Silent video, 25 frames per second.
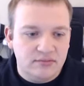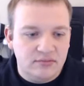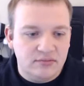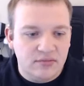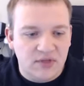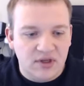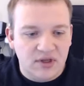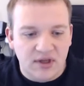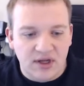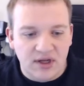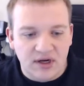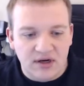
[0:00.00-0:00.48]

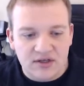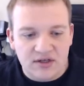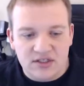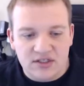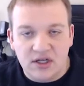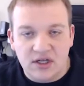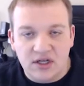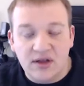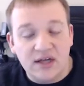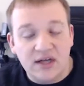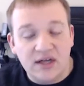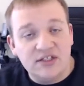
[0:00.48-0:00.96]
There's
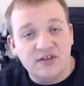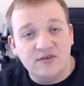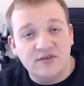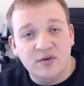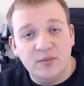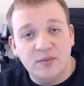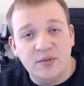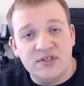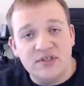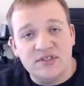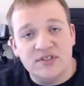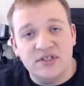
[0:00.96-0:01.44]
Alexa for
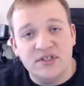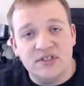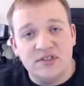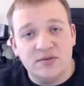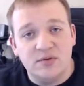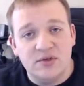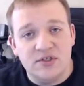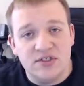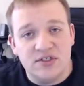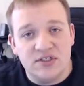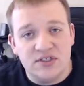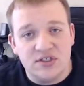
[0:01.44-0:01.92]
Business,
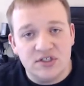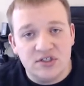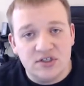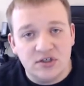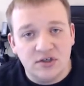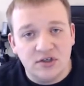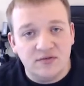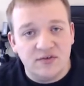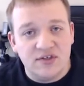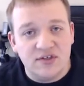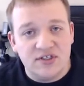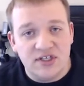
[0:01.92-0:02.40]
which is a
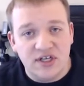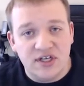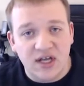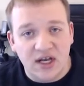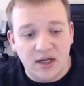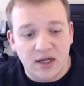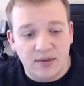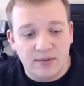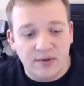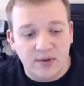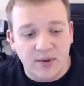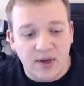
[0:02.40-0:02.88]
service in
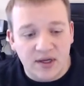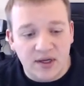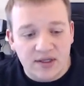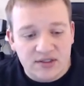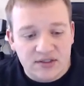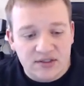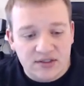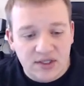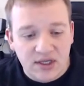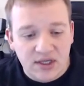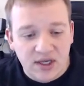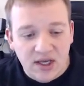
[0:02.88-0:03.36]

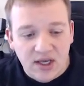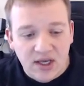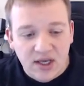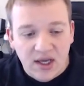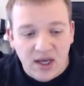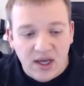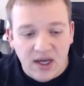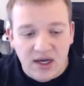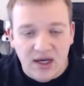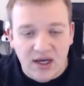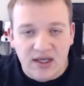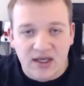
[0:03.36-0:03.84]
AWS,
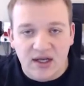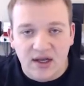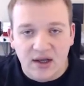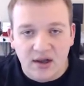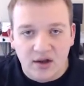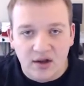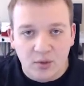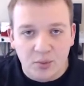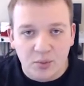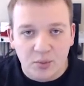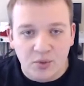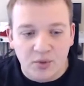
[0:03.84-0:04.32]
and it can
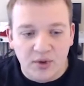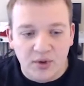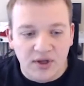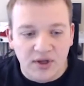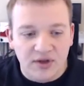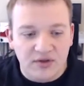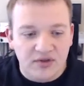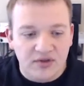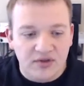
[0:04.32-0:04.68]
help with